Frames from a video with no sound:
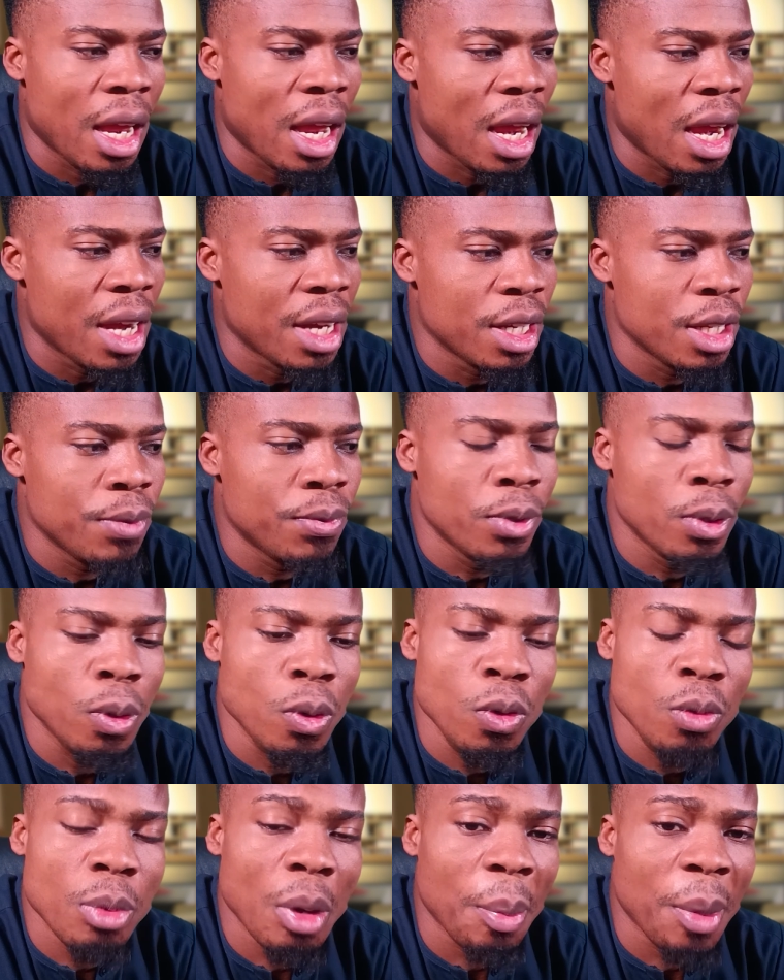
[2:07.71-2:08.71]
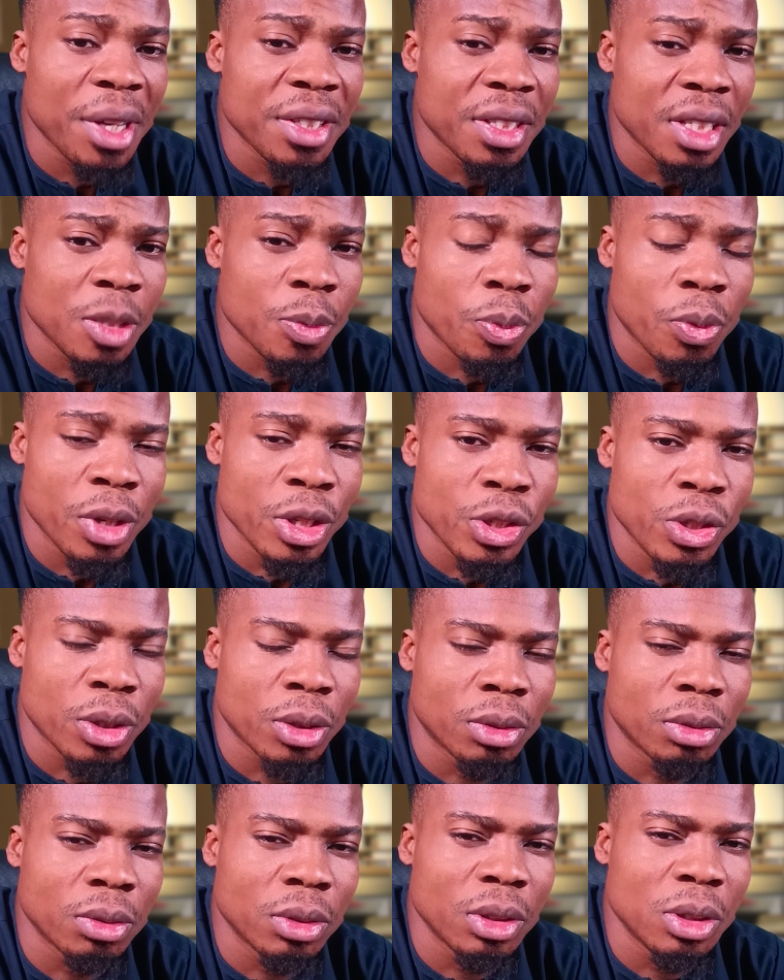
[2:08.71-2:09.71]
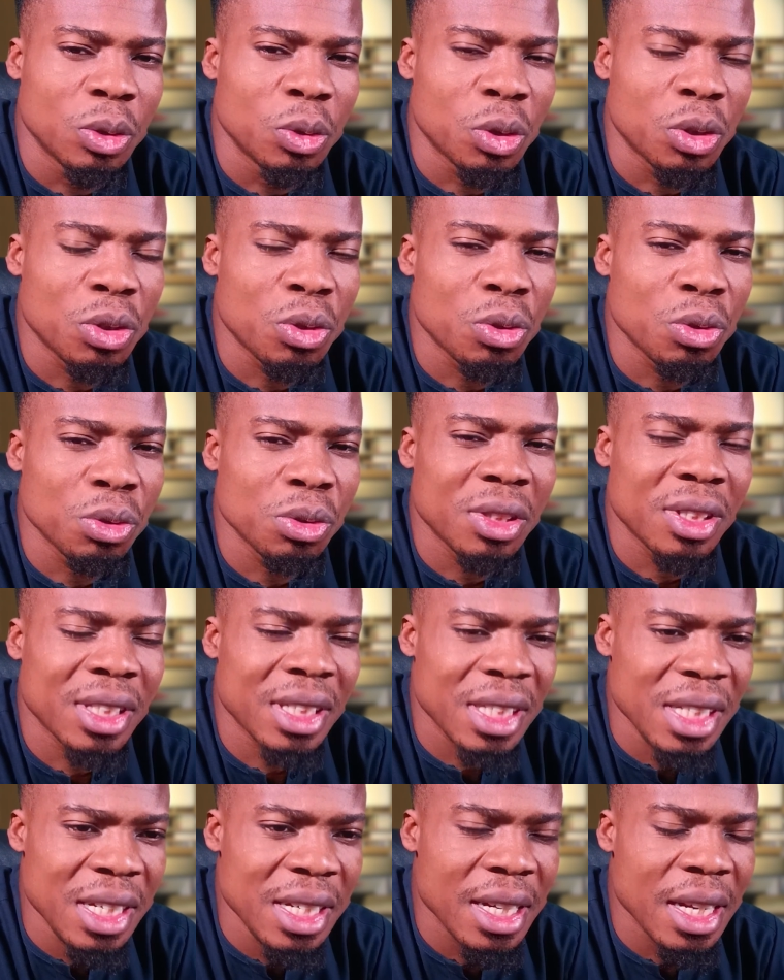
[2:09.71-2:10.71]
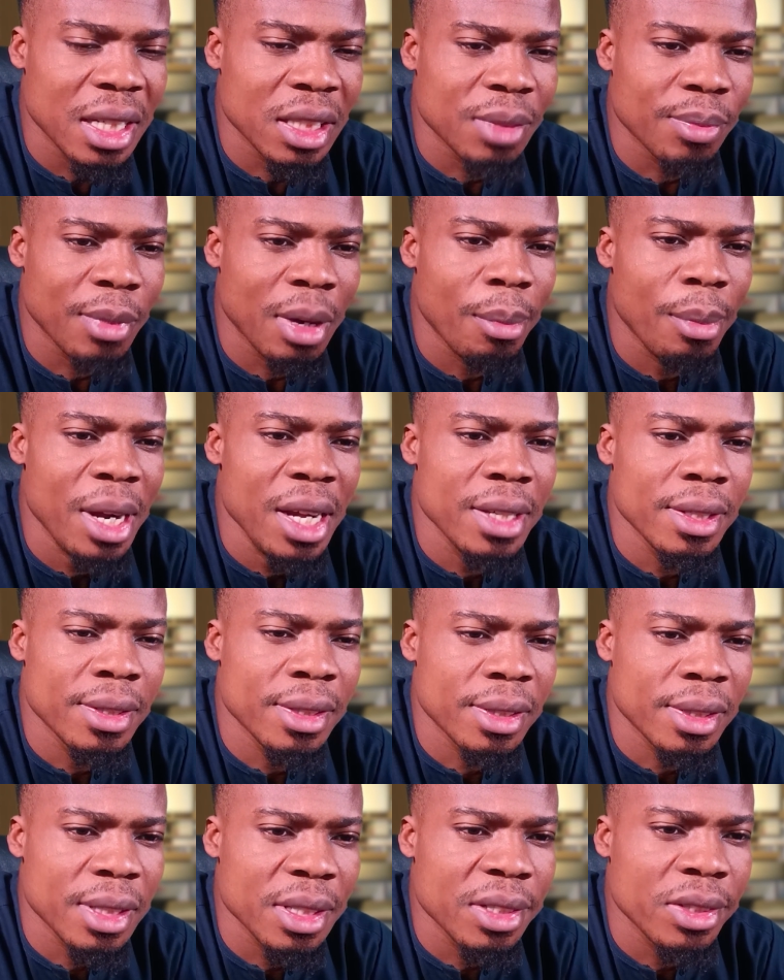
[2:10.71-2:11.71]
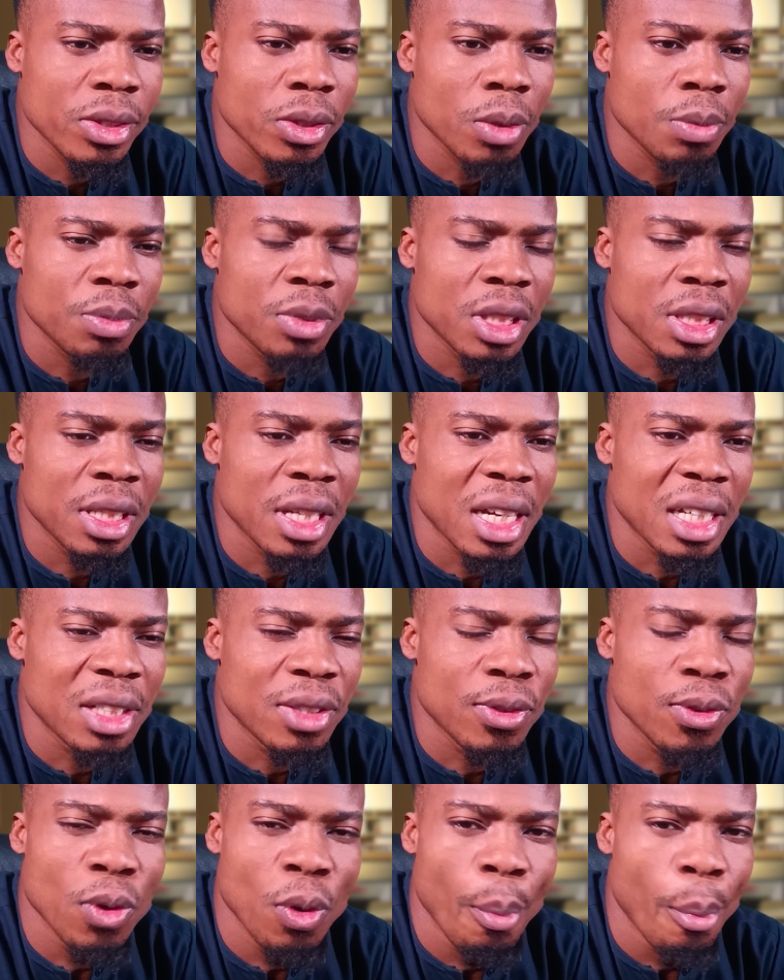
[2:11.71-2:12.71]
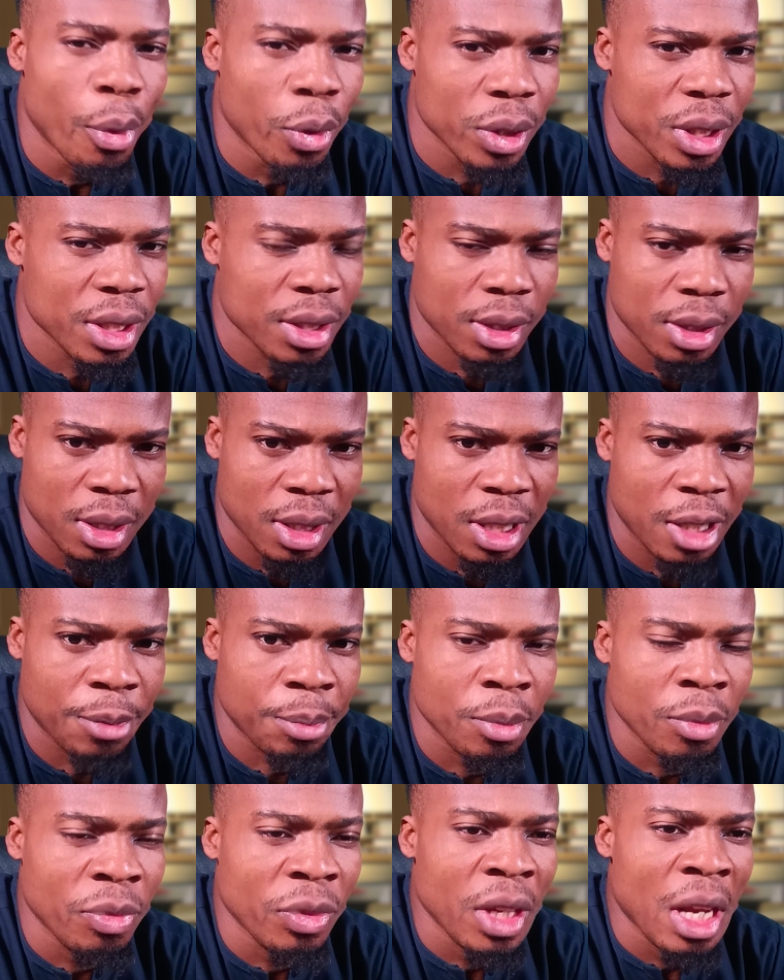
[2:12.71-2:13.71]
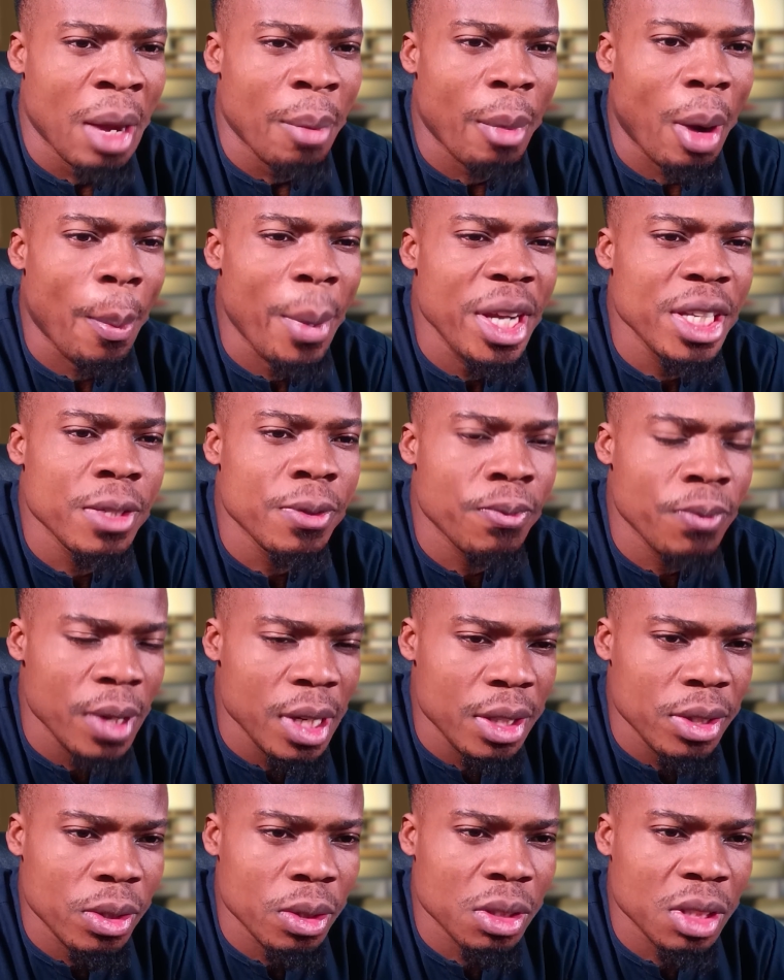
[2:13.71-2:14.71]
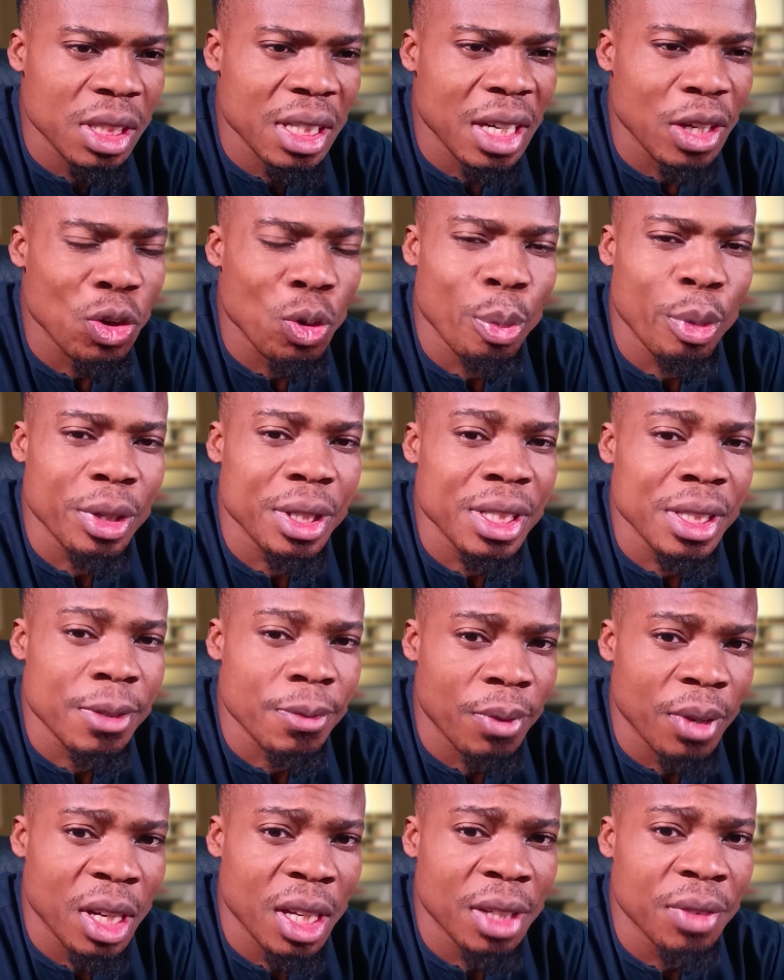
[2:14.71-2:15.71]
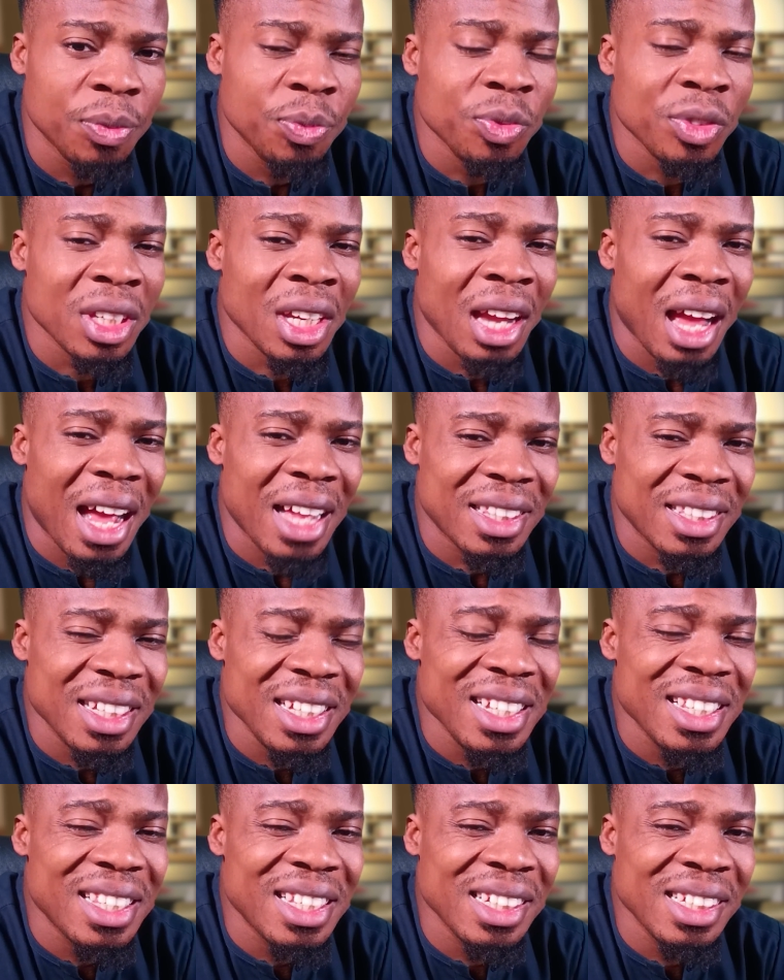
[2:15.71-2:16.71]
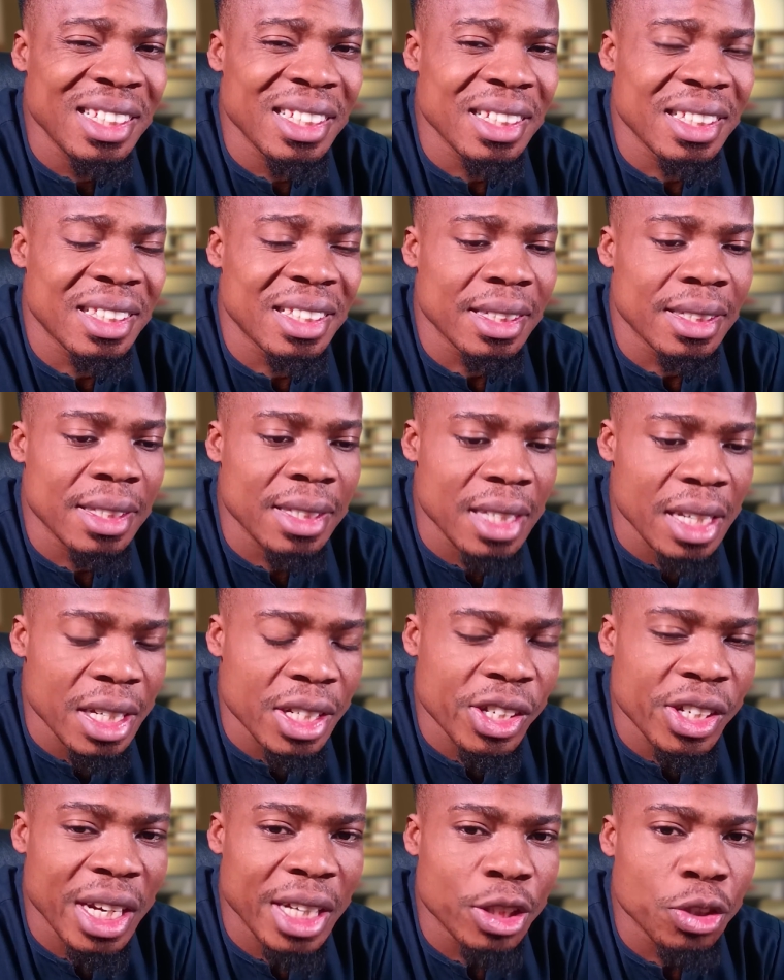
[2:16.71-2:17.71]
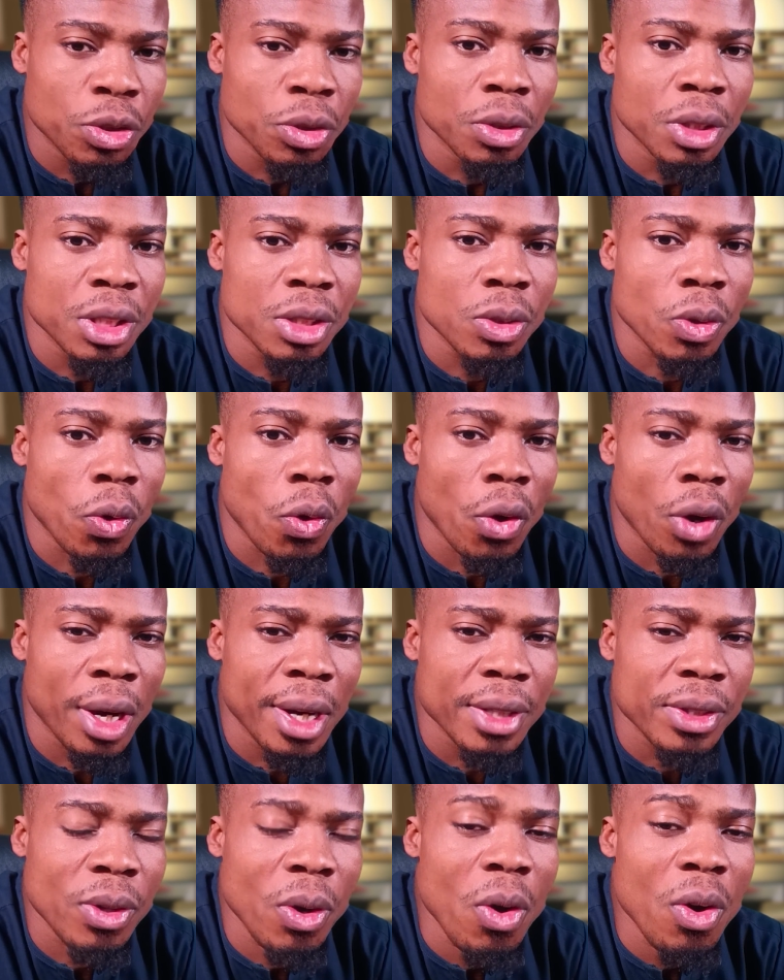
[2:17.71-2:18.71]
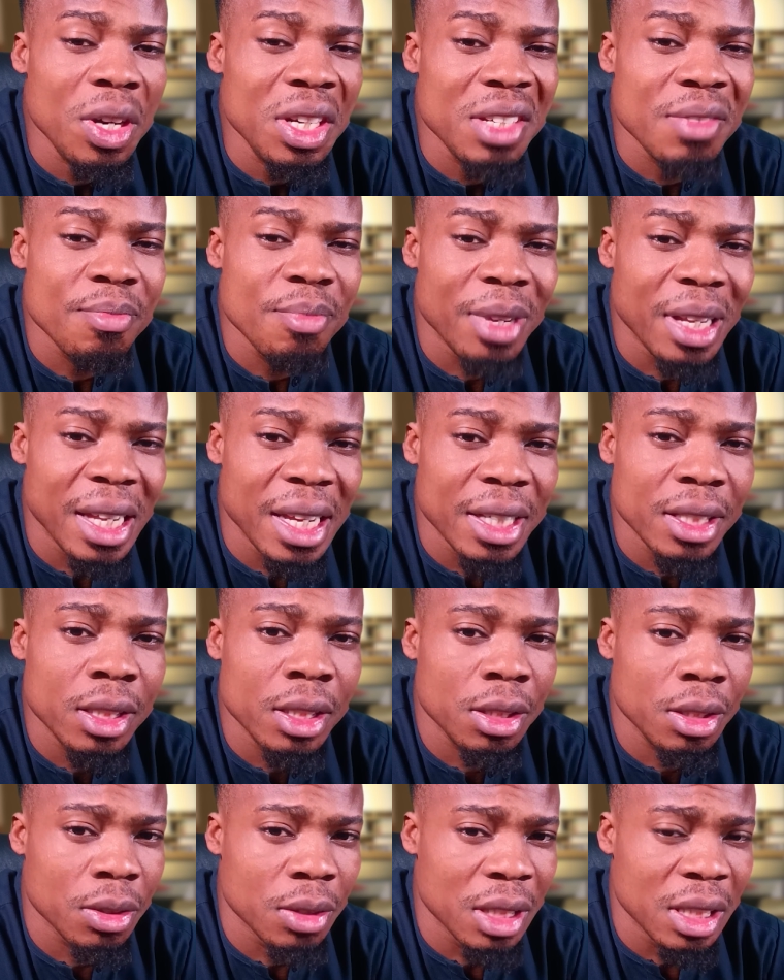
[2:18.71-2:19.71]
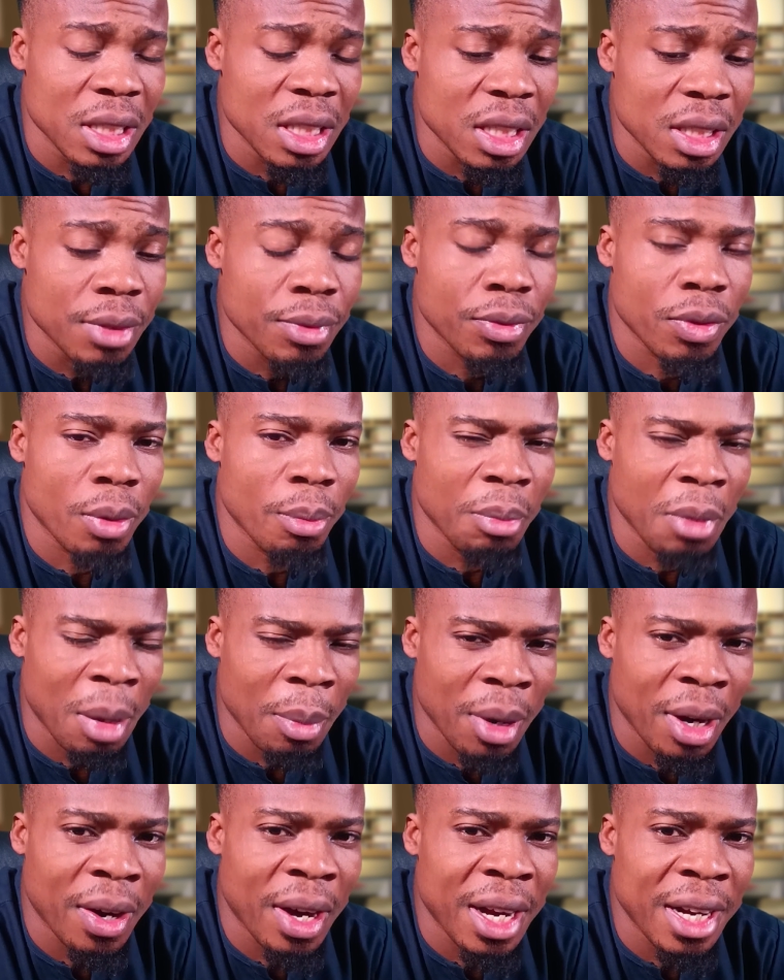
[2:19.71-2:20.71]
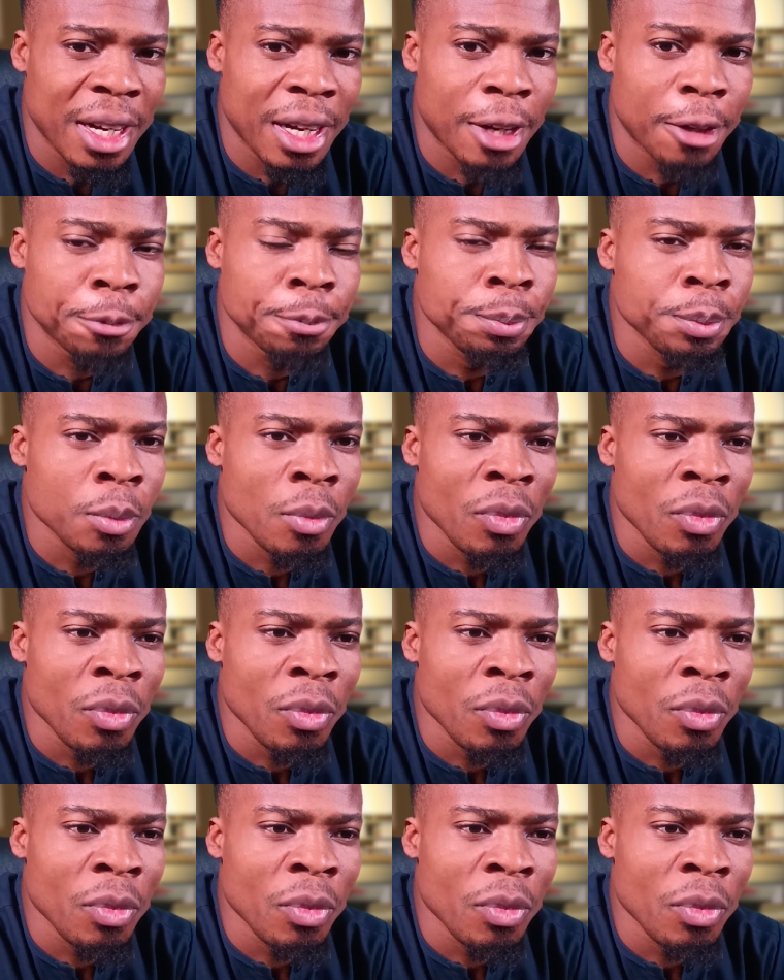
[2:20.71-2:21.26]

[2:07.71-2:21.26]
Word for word: And if you look Mama's expression, you could see that Mama is seeing something that nobody's seeing. Mama is feeling something that nobody is feeling. I think this is the stage that you need to collect all the blessing you need from Mama right now.